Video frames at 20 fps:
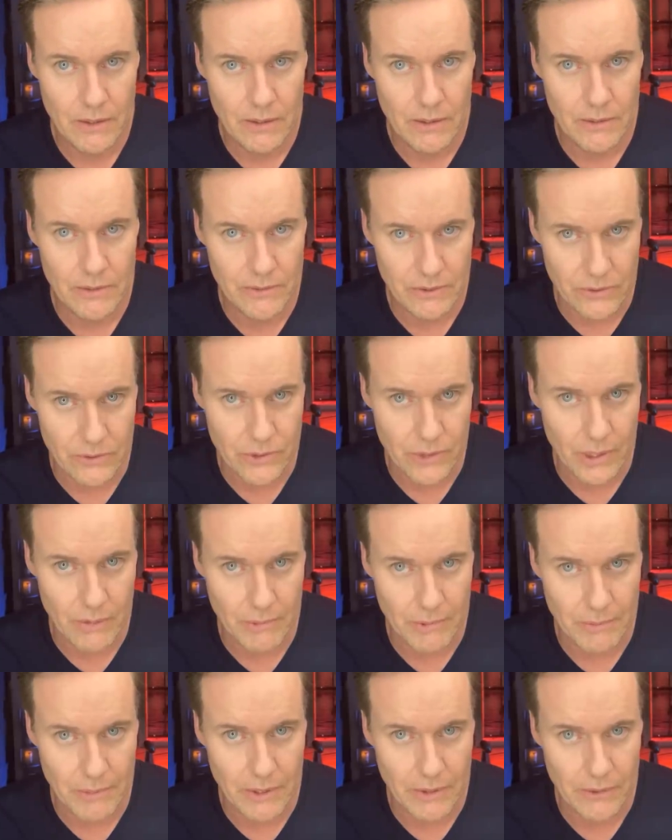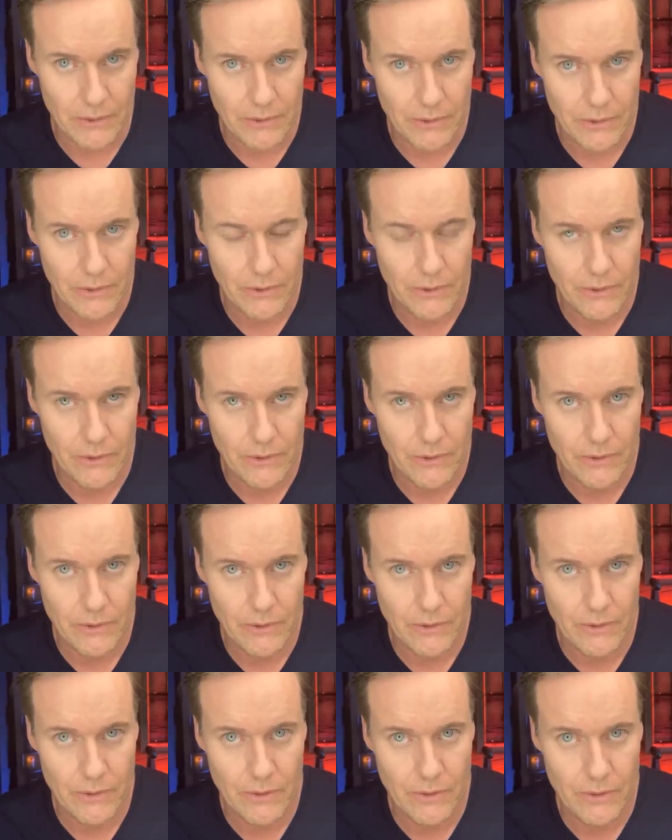It's the trauma bond.
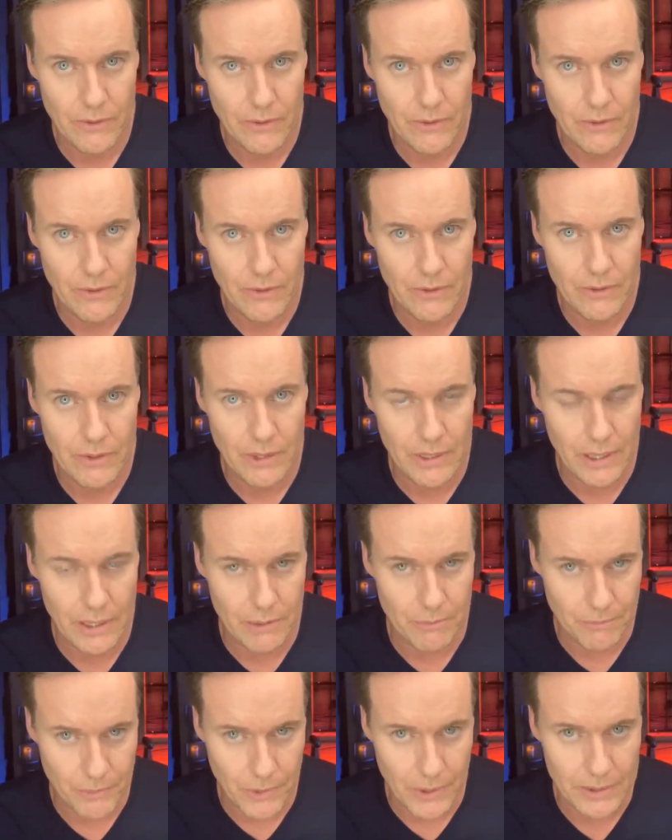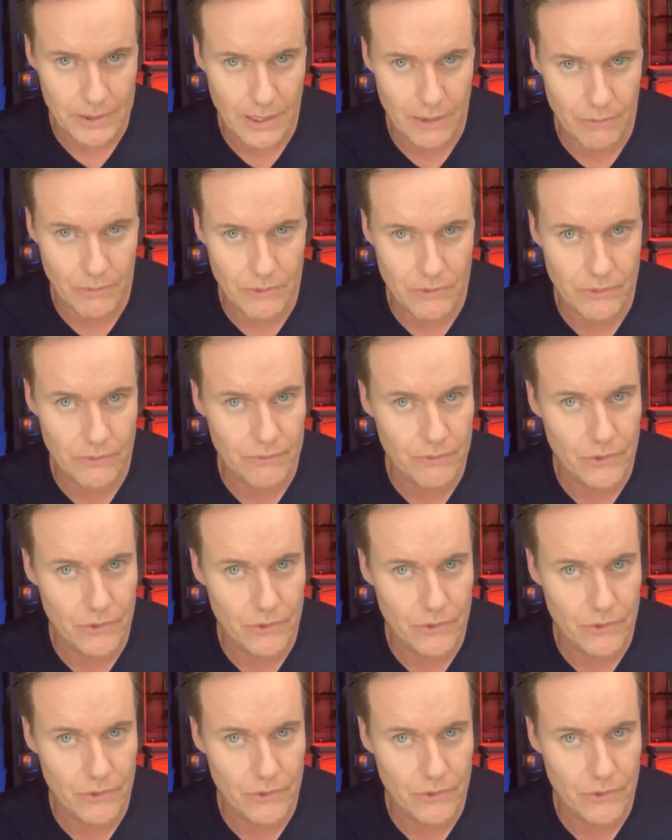You got to break that once and